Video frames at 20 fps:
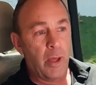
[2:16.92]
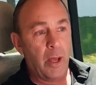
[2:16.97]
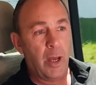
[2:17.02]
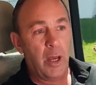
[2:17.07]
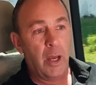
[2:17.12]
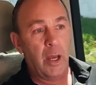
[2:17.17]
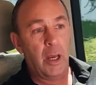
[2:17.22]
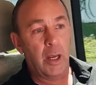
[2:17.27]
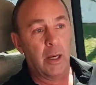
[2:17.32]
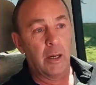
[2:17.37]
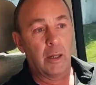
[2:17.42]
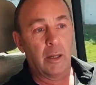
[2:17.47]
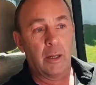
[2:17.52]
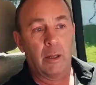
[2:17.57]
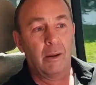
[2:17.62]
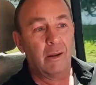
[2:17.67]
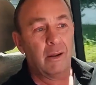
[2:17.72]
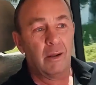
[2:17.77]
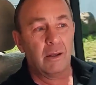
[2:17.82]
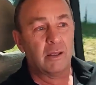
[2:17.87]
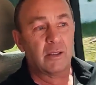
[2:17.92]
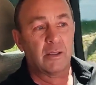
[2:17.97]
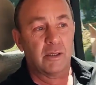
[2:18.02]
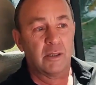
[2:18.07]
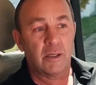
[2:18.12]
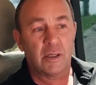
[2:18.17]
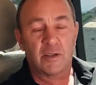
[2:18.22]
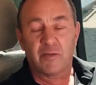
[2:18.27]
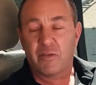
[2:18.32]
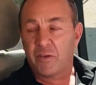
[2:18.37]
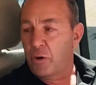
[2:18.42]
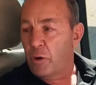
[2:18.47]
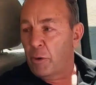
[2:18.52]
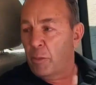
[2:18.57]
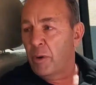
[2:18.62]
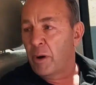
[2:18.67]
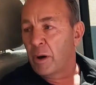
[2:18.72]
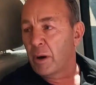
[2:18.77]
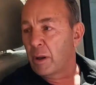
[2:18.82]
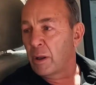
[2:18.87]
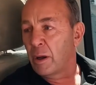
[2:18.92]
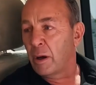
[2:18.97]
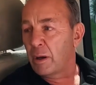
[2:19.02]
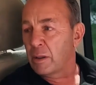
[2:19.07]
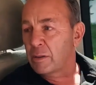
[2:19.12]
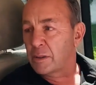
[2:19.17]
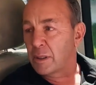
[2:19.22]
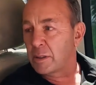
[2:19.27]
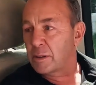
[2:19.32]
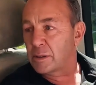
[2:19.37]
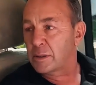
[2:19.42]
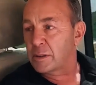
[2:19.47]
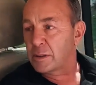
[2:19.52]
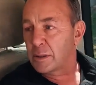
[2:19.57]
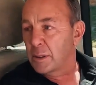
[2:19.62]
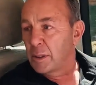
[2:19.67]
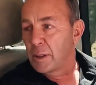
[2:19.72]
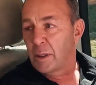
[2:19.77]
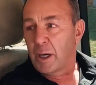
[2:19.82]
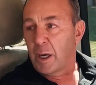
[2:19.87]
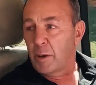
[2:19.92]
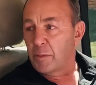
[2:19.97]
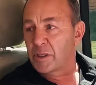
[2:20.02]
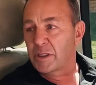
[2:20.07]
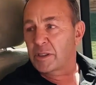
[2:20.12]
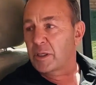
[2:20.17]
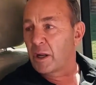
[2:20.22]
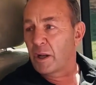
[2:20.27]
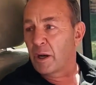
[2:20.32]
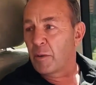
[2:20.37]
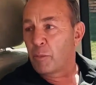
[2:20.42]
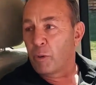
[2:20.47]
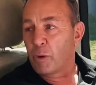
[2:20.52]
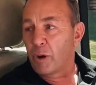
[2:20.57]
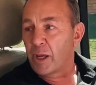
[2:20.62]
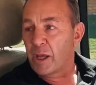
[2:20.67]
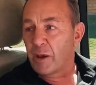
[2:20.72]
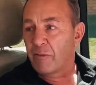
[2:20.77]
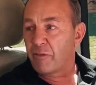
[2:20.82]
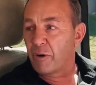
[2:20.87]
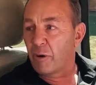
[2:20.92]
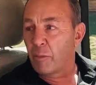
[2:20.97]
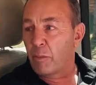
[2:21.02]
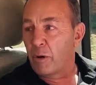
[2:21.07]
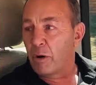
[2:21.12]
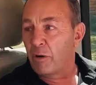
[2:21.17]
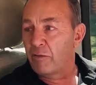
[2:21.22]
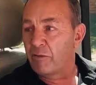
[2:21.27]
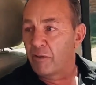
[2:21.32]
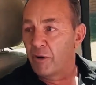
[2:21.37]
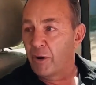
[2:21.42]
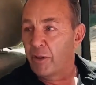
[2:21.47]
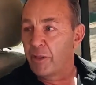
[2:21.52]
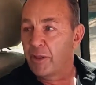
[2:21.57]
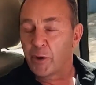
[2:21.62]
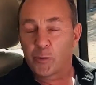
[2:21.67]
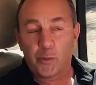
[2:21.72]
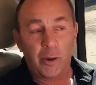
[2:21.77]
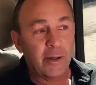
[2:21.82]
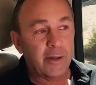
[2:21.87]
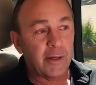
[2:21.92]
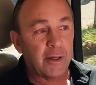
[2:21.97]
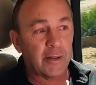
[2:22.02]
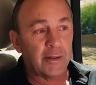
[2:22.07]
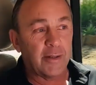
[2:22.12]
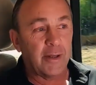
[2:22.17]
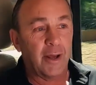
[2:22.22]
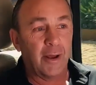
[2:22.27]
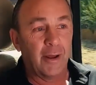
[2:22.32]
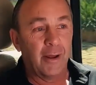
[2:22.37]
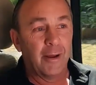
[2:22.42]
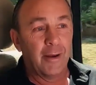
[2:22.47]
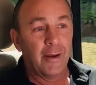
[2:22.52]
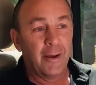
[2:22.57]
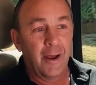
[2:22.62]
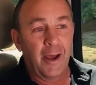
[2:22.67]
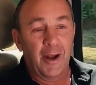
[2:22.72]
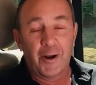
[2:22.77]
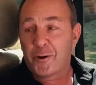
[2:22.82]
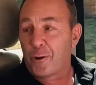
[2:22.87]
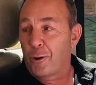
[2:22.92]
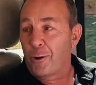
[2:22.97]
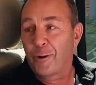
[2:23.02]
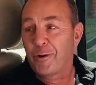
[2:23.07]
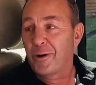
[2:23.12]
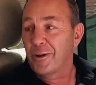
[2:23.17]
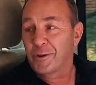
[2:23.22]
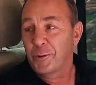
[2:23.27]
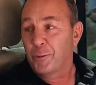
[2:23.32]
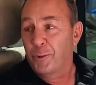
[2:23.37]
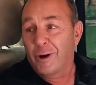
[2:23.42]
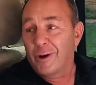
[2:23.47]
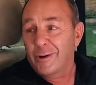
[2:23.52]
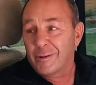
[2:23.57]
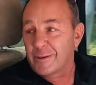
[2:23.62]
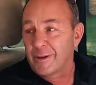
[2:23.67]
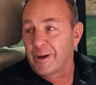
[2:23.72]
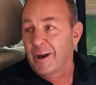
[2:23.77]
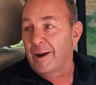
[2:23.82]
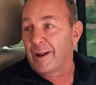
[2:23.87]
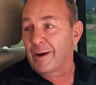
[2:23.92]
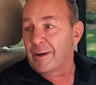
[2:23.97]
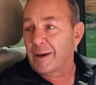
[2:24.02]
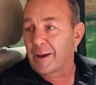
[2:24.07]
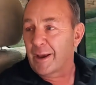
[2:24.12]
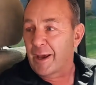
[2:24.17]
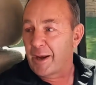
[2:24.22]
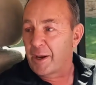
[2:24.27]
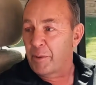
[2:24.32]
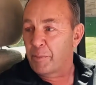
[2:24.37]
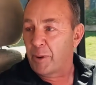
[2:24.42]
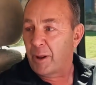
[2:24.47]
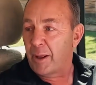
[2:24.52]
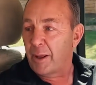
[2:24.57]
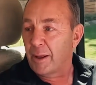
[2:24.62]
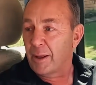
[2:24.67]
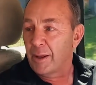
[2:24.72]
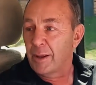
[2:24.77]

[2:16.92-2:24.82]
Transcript: And it's phenomenal. Yeah, I'm just a little boykie from Malvern that went out there and conquered the world. You know, like a Gary player.